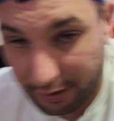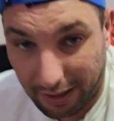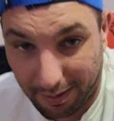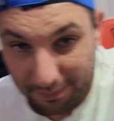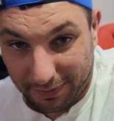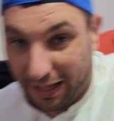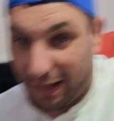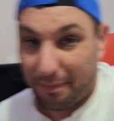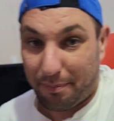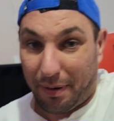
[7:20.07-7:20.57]
I'm
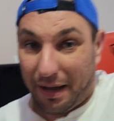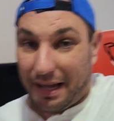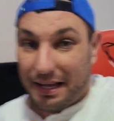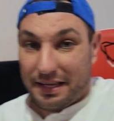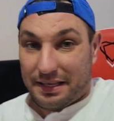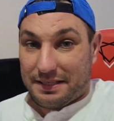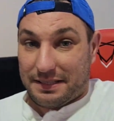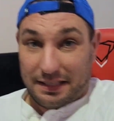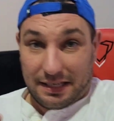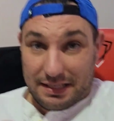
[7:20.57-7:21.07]
not
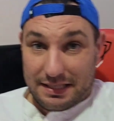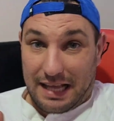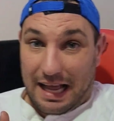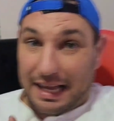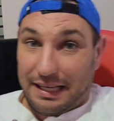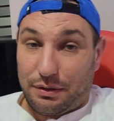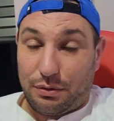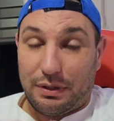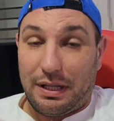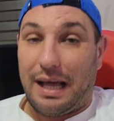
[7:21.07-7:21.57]
biased because
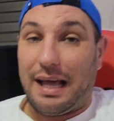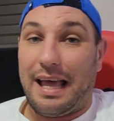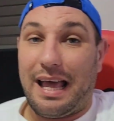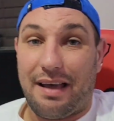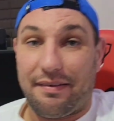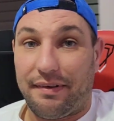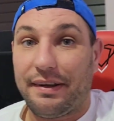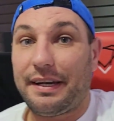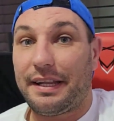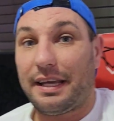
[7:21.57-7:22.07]
I do not
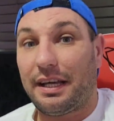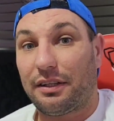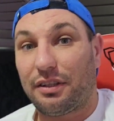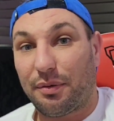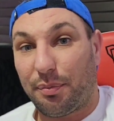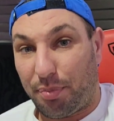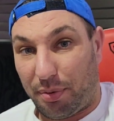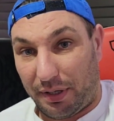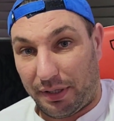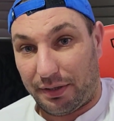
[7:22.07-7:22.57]
have any other
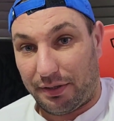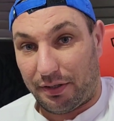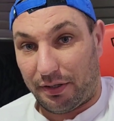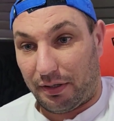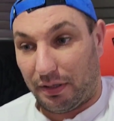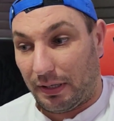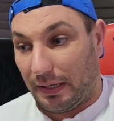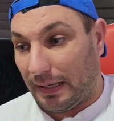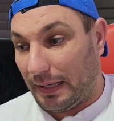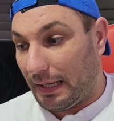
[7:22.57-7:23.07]
printer.
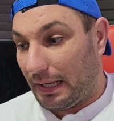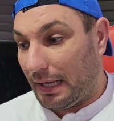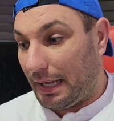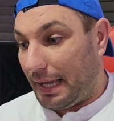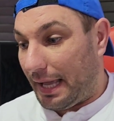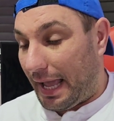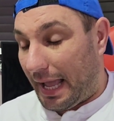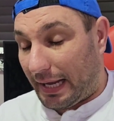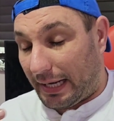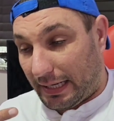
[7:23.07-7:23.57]

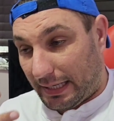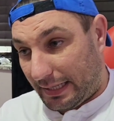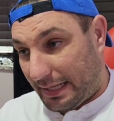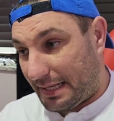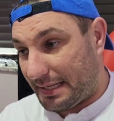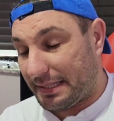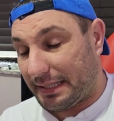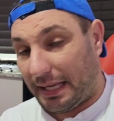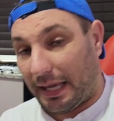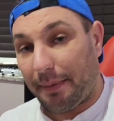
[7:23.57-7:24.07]
And
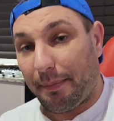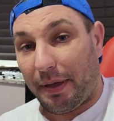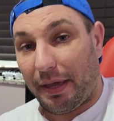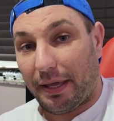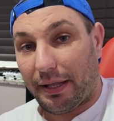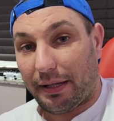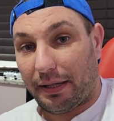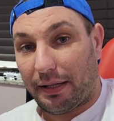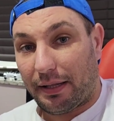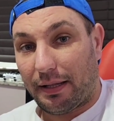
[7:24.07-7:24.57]
this came
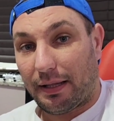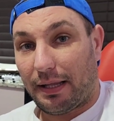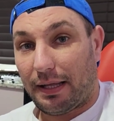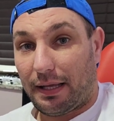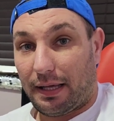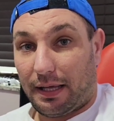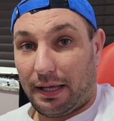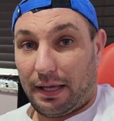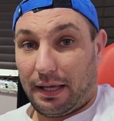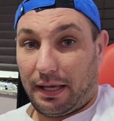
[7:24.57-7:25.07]
in,
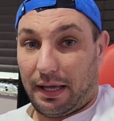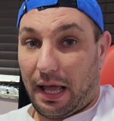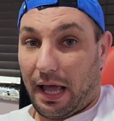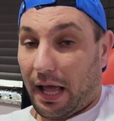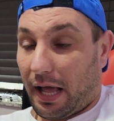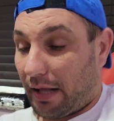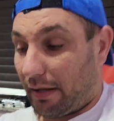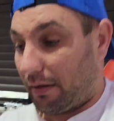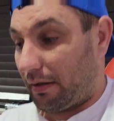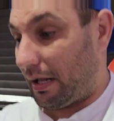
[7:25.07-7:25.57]

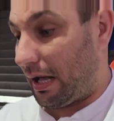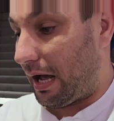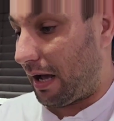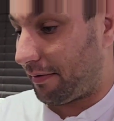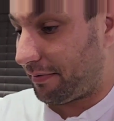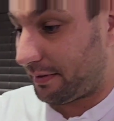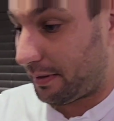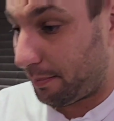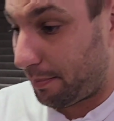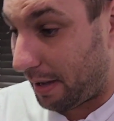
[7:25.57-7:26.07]
and
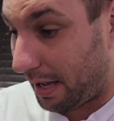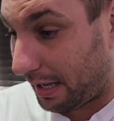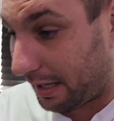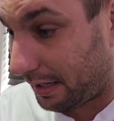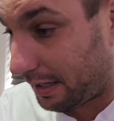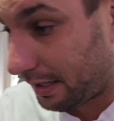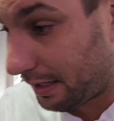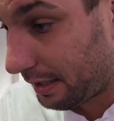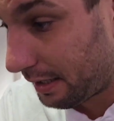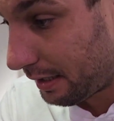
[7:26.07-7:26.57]
off the bat,
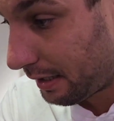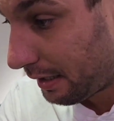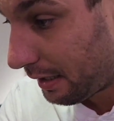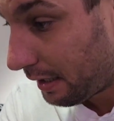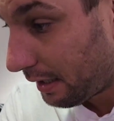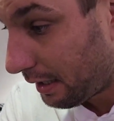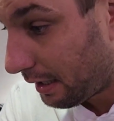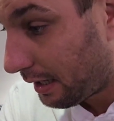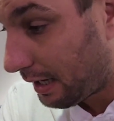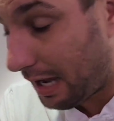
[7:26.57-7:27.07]

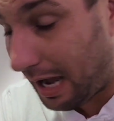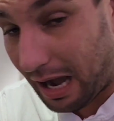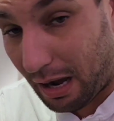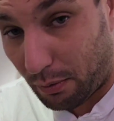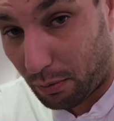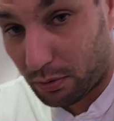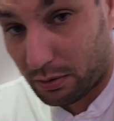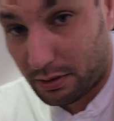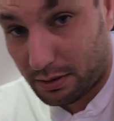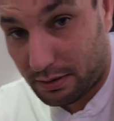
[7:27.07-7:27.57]
I
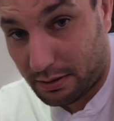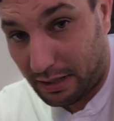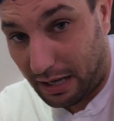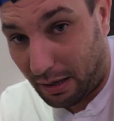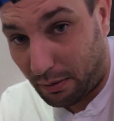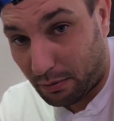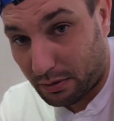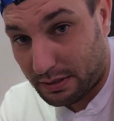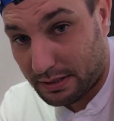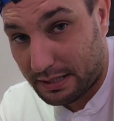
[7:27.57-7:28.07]

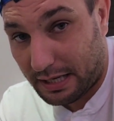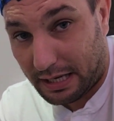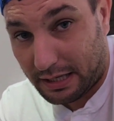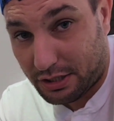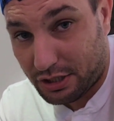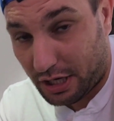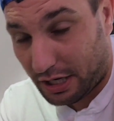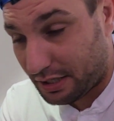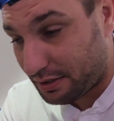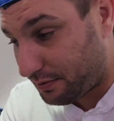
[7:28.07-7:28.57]
would say
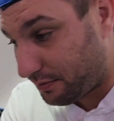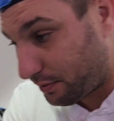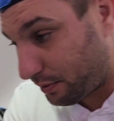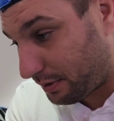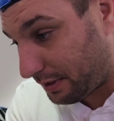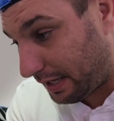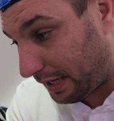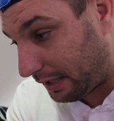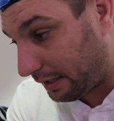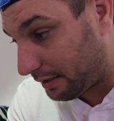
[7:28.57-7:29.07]
change a few
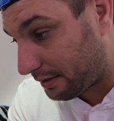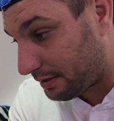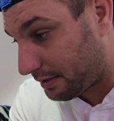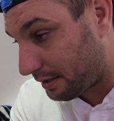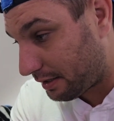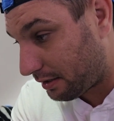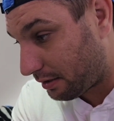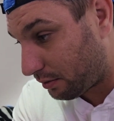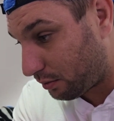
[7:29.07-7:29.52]
things.